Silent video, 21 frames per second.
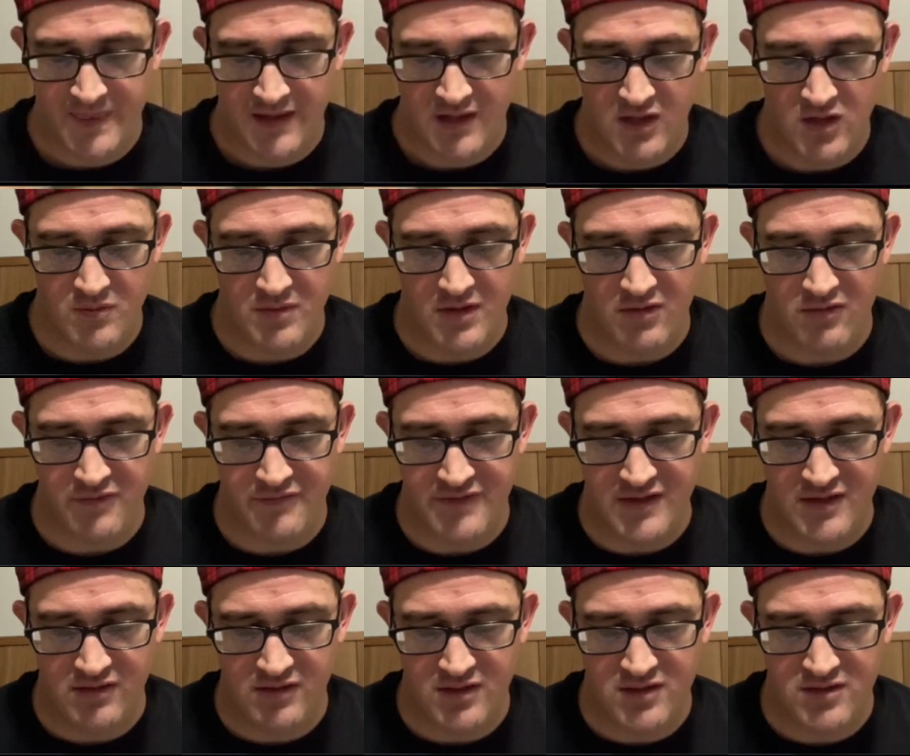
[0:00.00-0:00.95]
You may
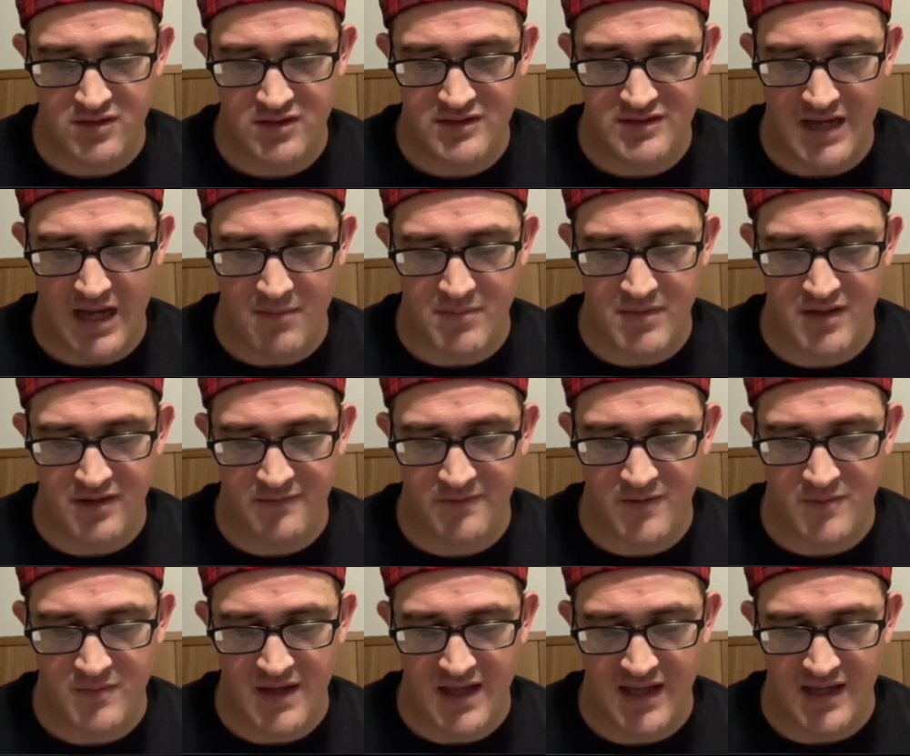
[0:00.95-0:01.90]
reveal a good dominant
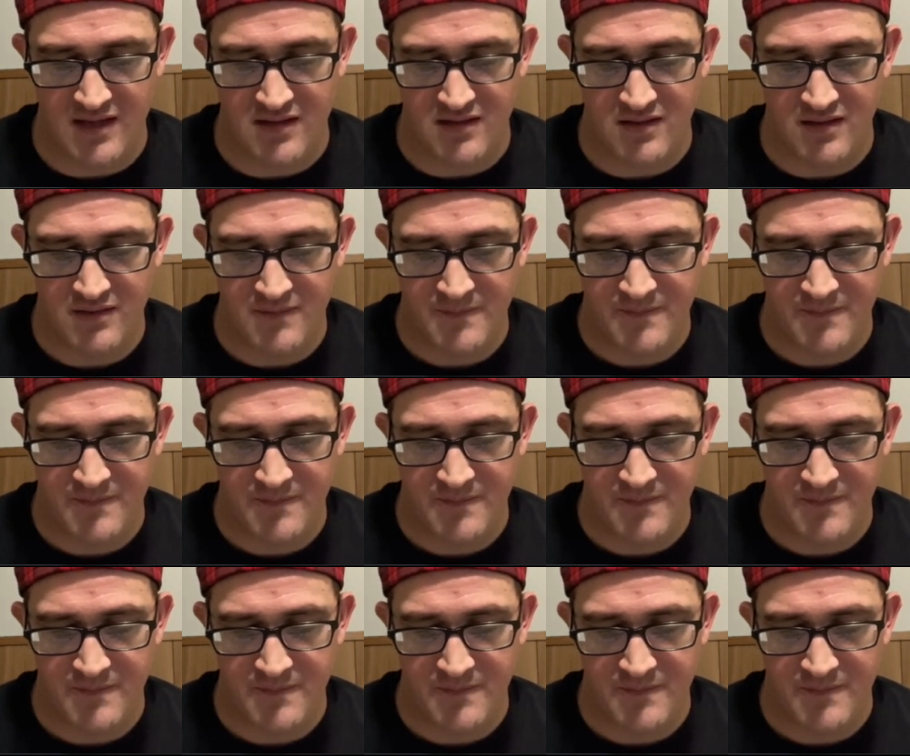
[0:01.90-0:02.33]
from hand.